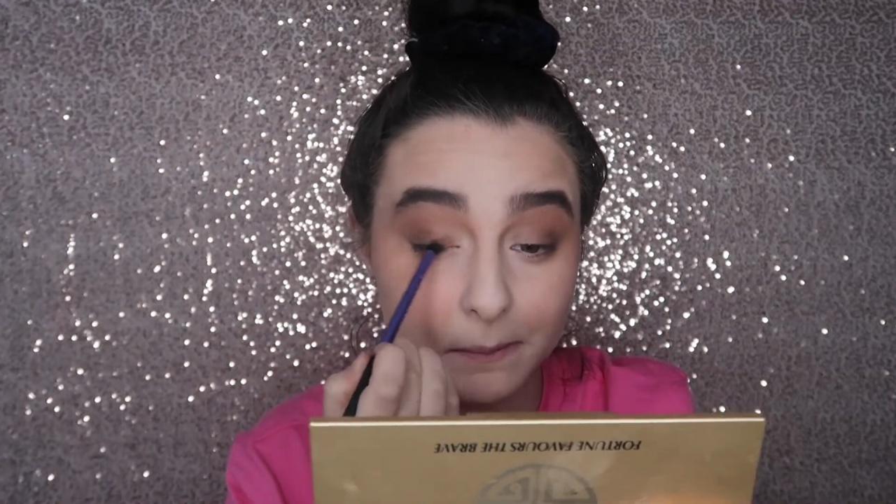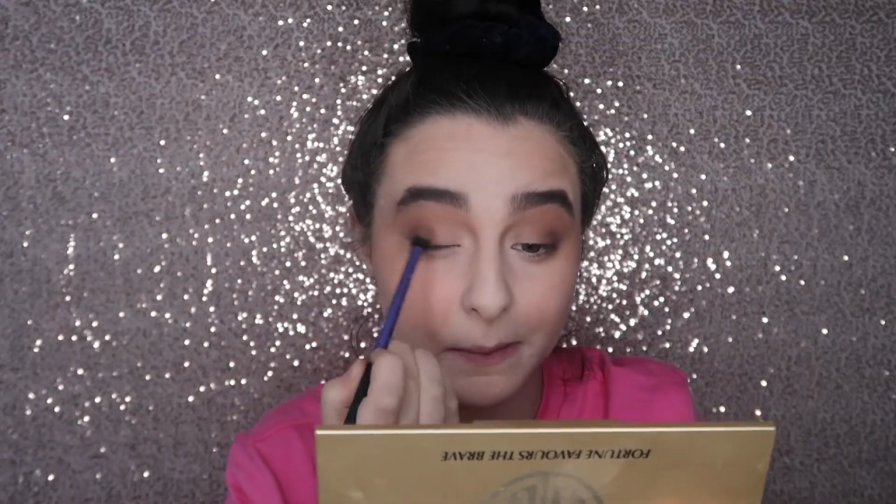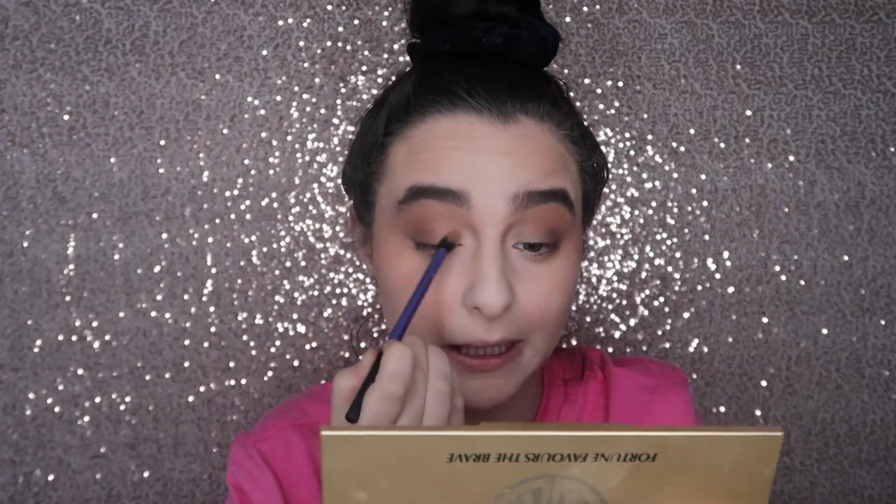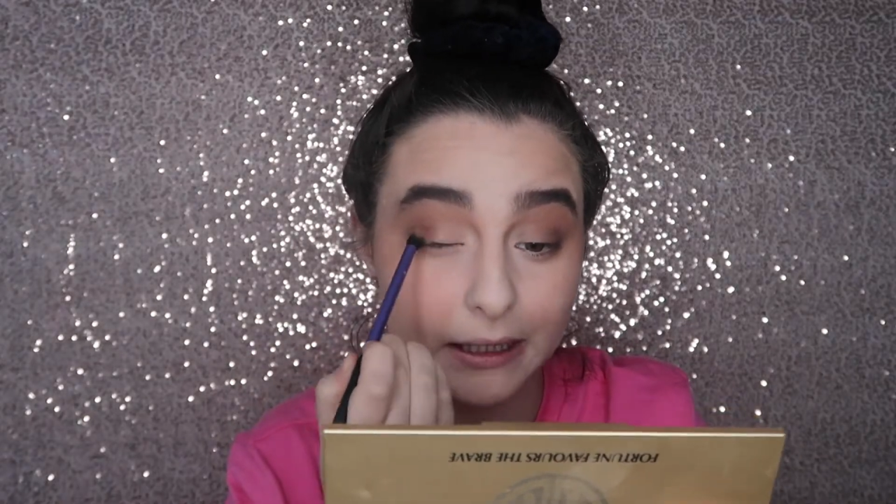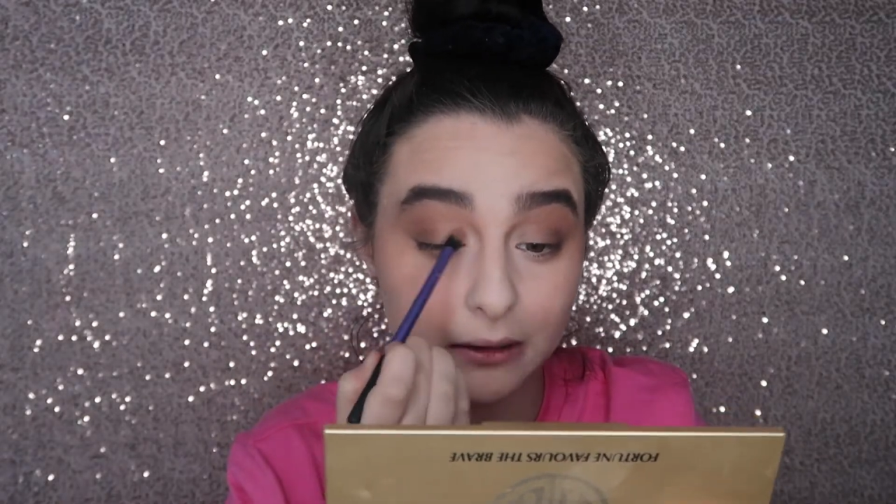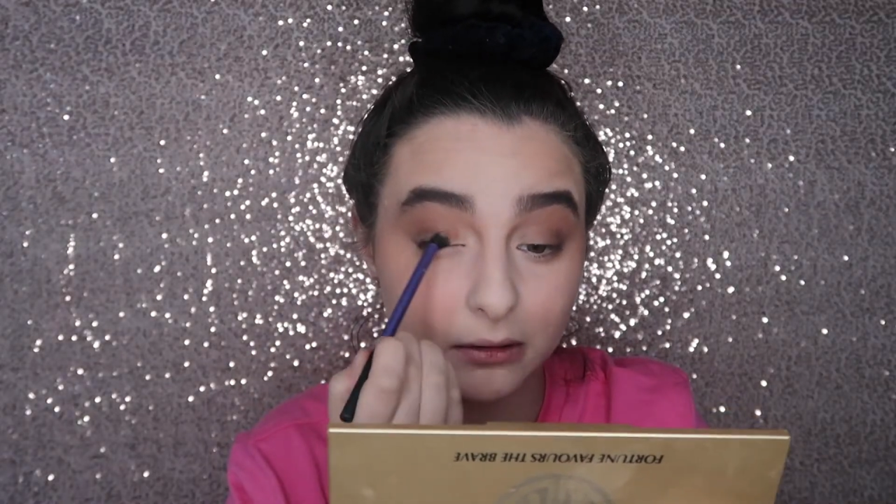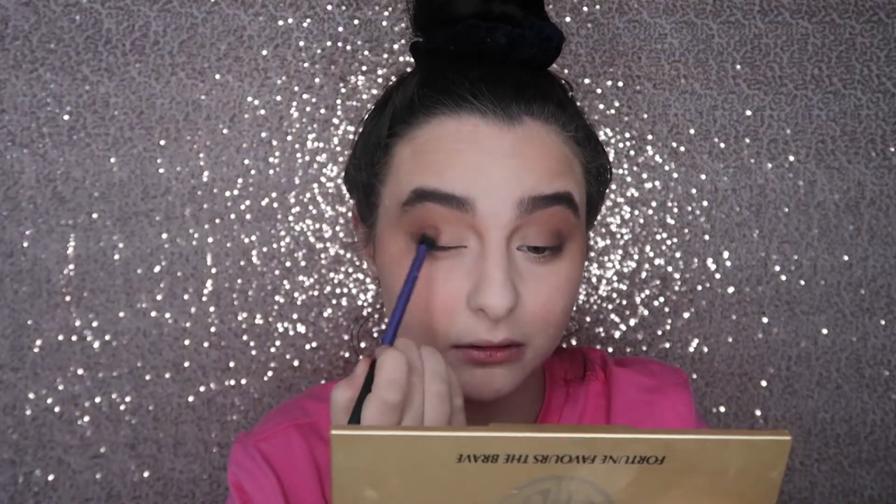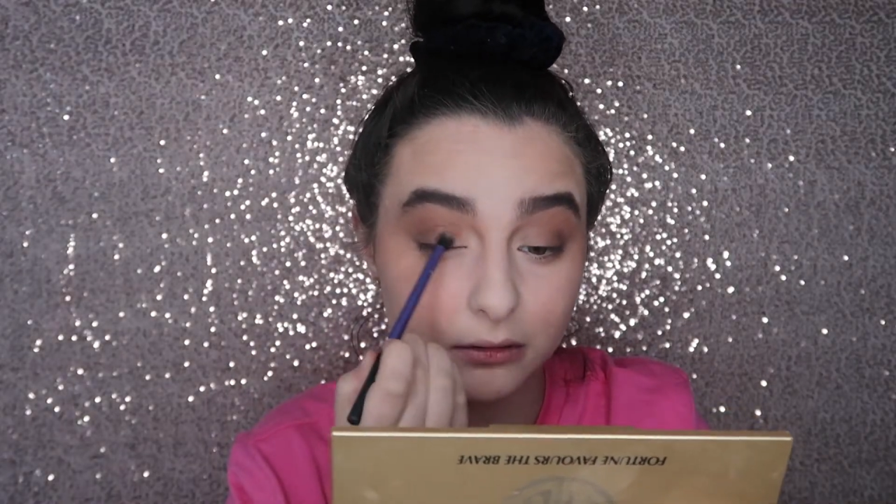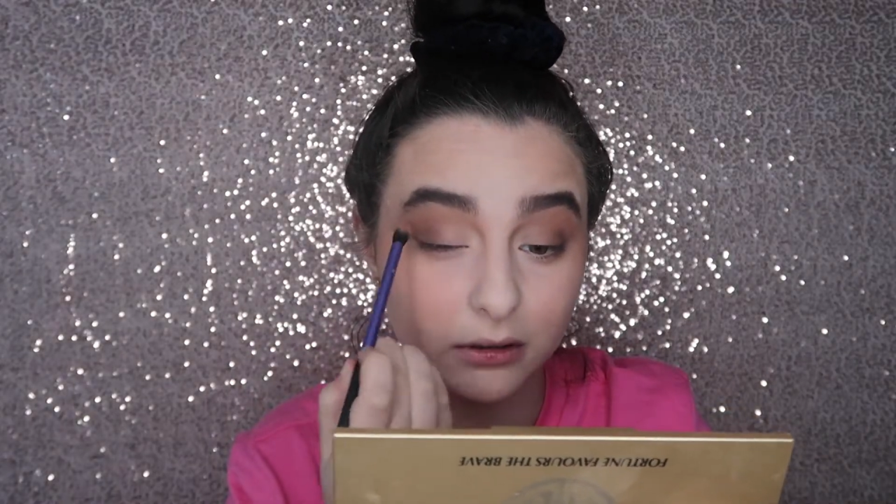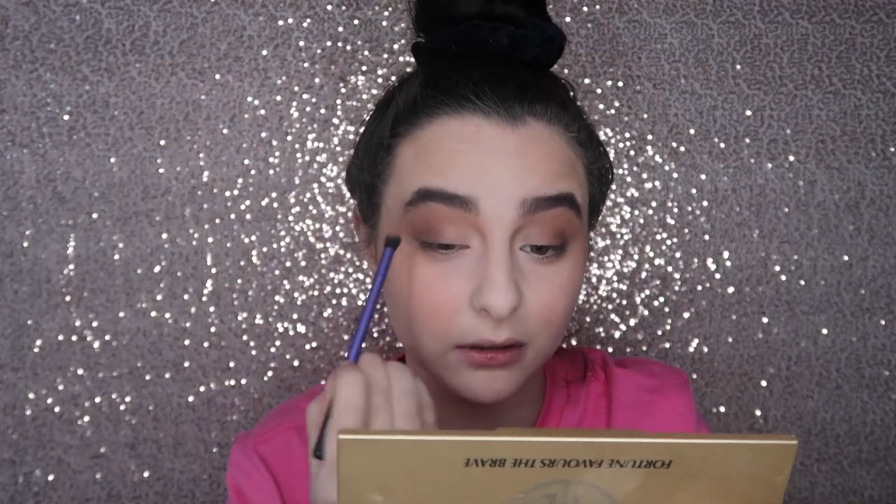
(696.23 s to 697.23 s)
pack it on.